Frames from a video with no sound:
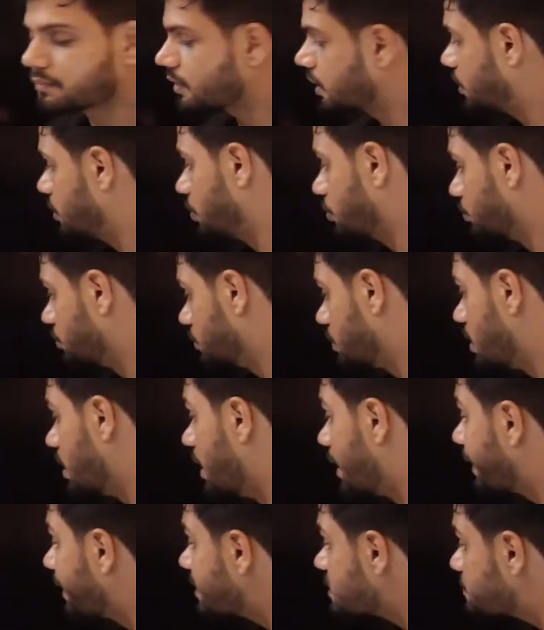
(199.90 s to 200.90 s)
No.
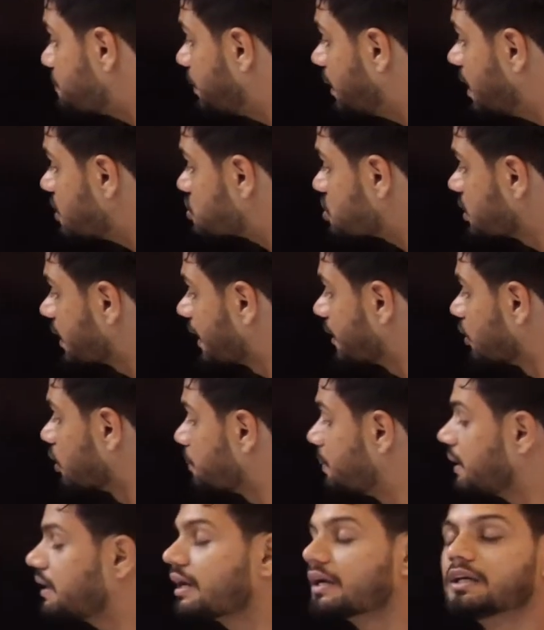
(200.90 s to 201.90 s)
Respiration cannot
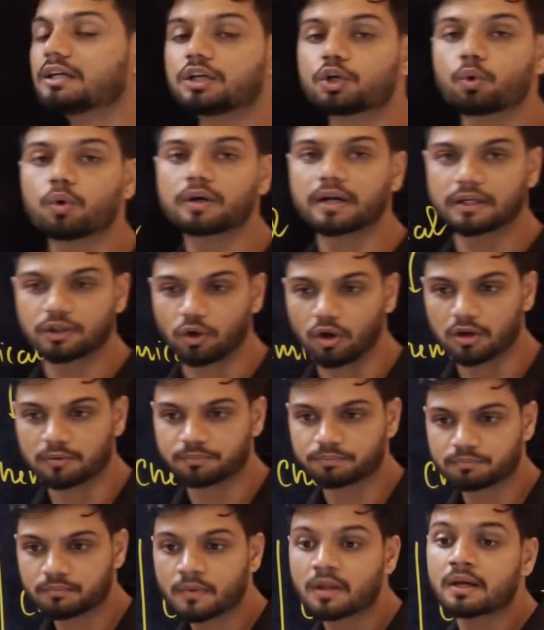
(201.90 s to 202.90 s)
be controlled at all.
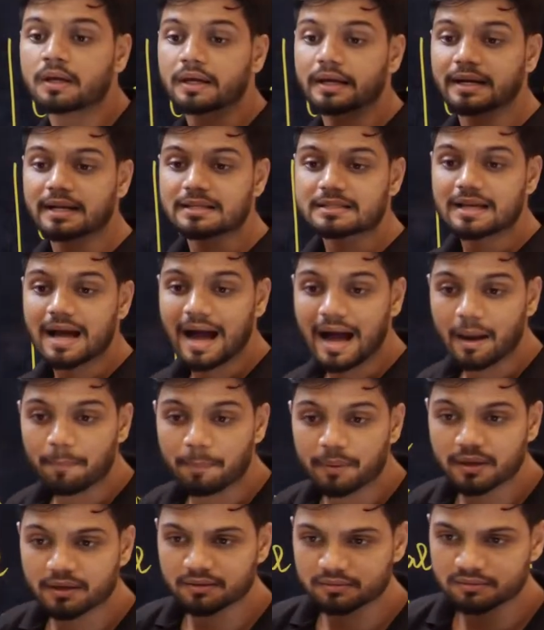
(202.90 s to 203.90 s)
It is
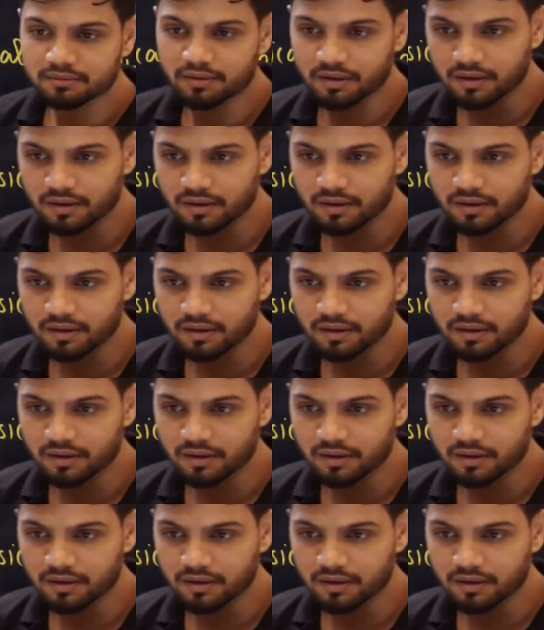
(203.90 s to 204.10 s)
happening.